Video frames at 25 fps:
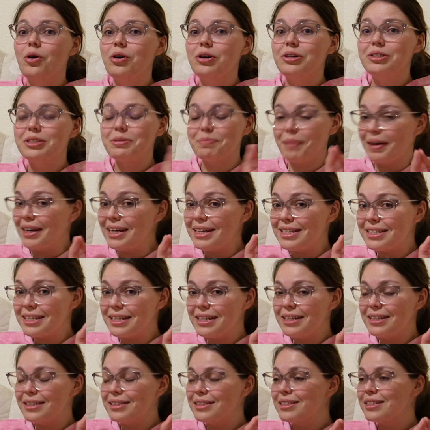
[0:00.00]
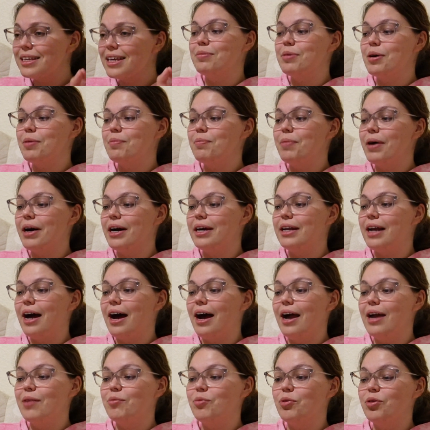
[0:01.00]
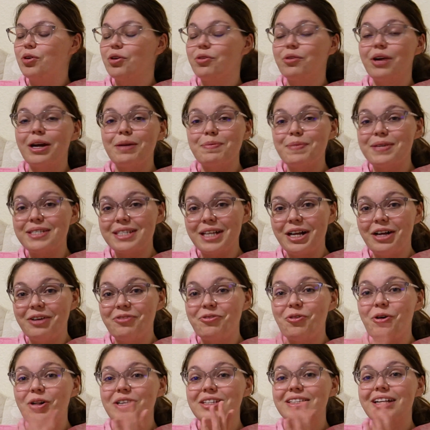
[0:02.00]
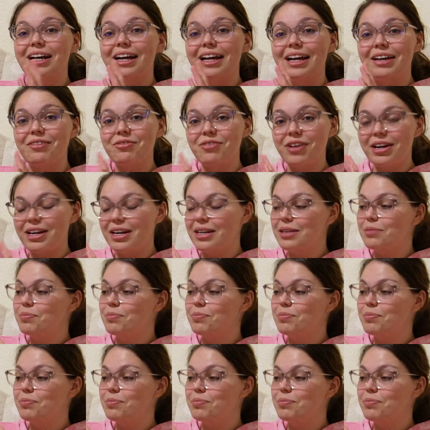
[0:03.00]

smutty scenes, but I will correct myself once I have read it.